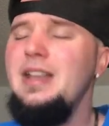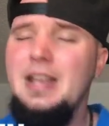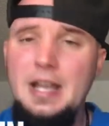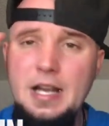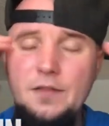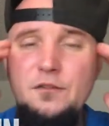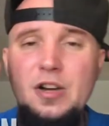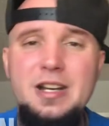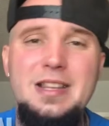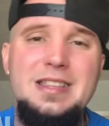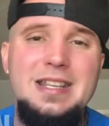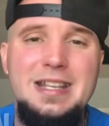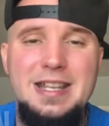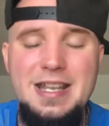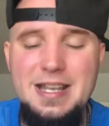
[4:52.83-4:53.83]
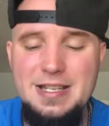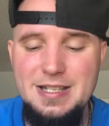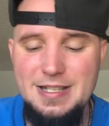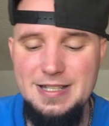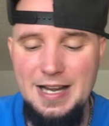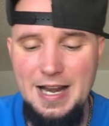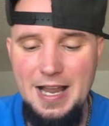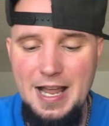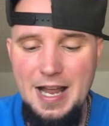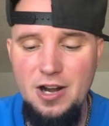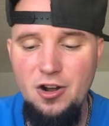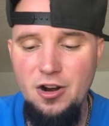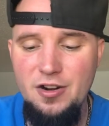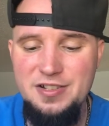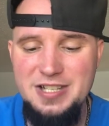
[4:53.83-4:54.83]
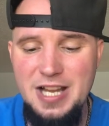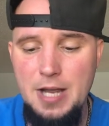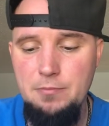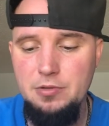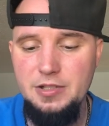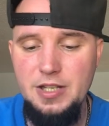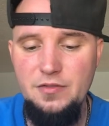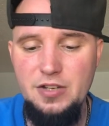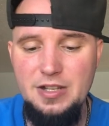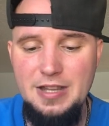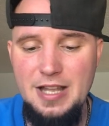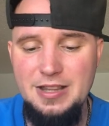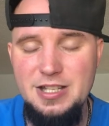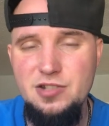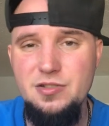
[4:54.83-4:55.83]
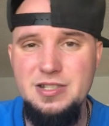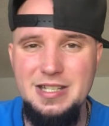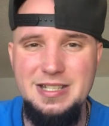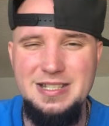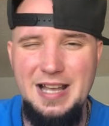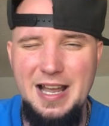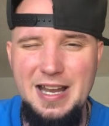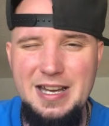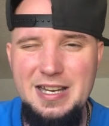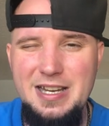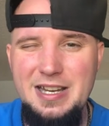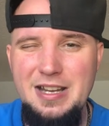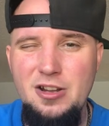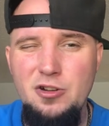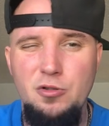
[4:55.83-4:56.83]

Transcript: And the funny thing is that I had a hard time believing that this was anxiety